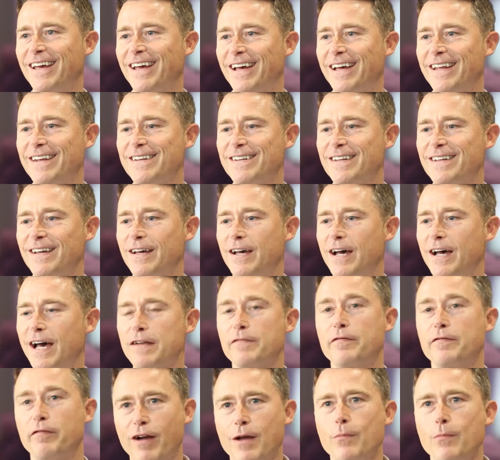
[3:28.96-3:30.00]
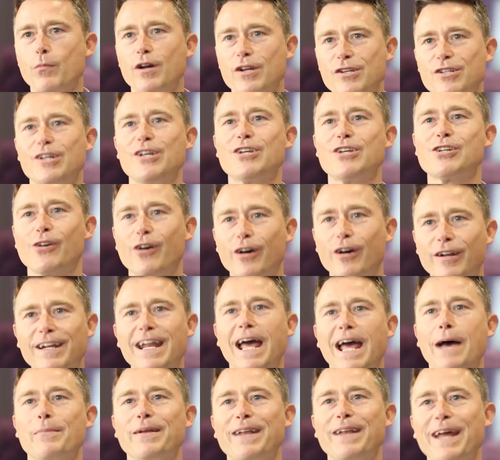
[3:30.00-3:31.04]
And I had a Framework t-shirt on and it
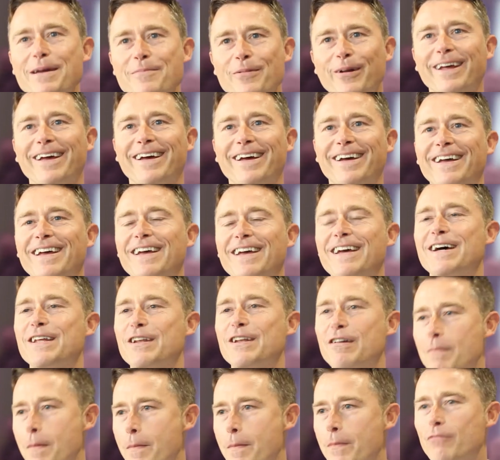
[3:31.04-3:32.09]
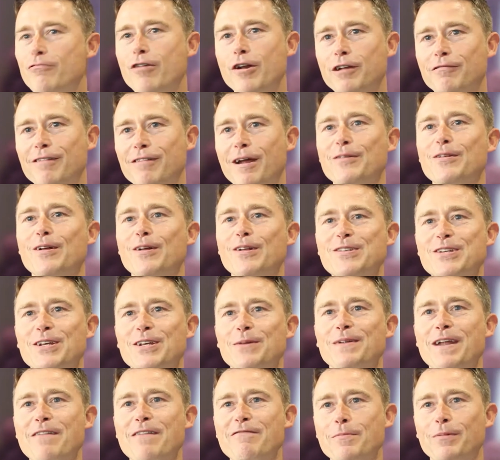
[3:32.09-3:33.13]
had my name on it. And I remember running around
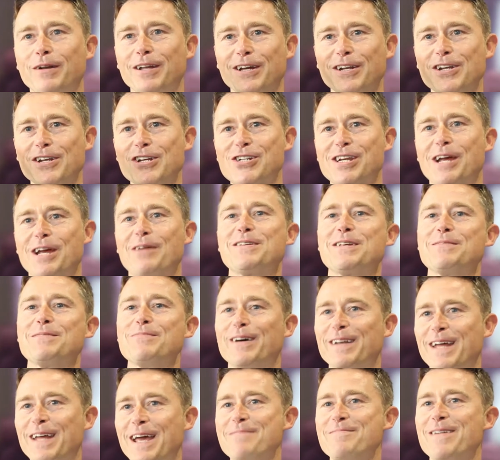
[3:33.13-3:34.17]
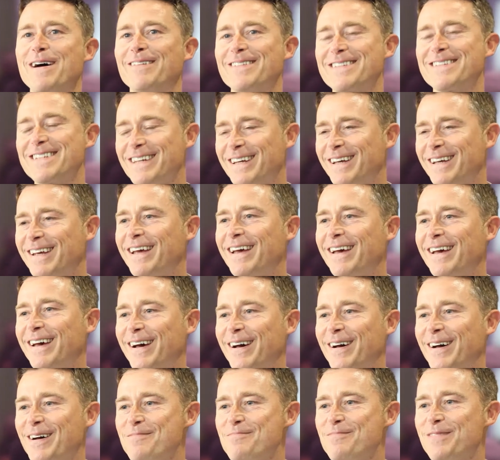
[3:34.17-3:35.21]
Nottingham and everybody kind of shouting my name out.
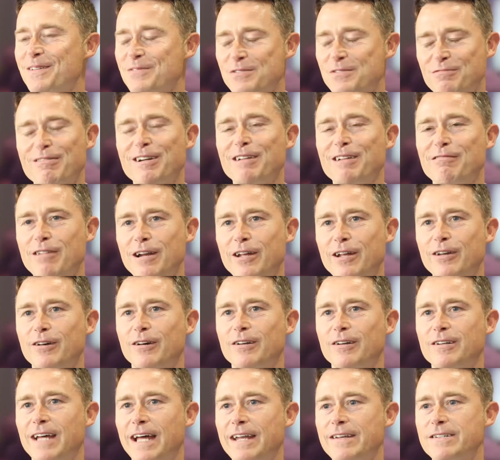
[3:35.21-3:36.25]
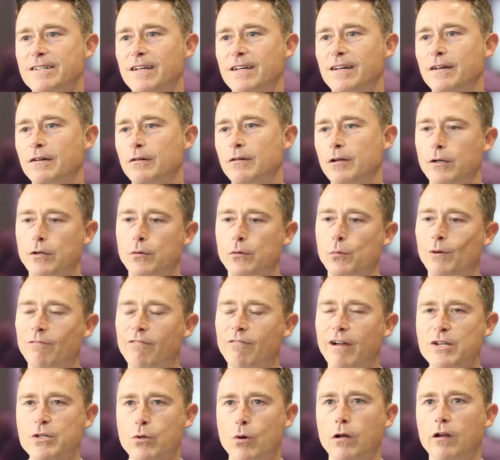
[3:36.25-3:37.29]
And it was really good, and we
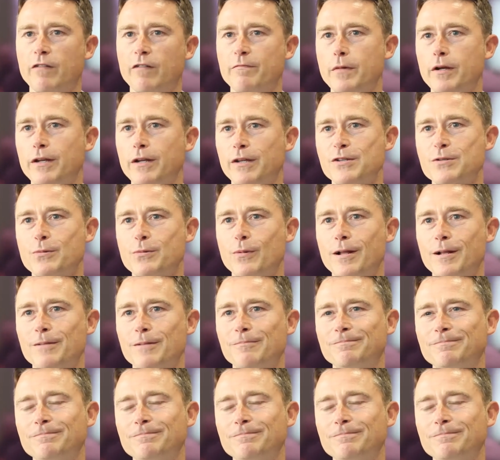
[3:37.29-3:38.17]
raised quite a lot of money as well.